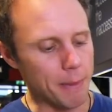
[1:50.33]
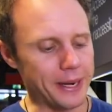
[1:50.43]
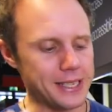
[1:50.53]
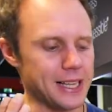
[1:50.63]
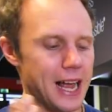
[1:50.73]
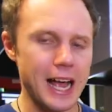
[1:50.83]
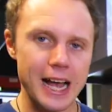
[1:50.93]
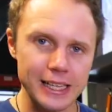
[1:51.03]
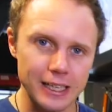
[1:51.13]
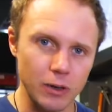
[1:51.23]
But it's the
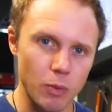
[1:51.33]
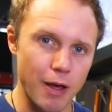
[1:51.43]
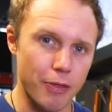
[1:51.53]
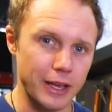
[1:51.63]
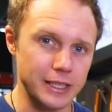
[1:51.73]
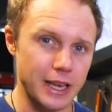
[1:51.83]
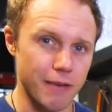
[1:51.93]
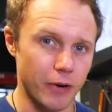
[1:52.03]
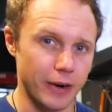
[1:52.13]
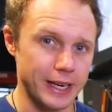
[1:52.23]
handle where things
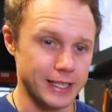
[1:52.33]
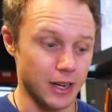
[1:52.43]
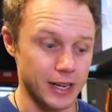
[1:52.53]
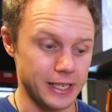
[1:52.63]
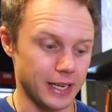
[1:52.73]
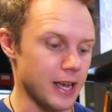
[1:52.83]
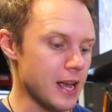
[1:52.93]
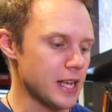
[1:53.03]
get very exciting.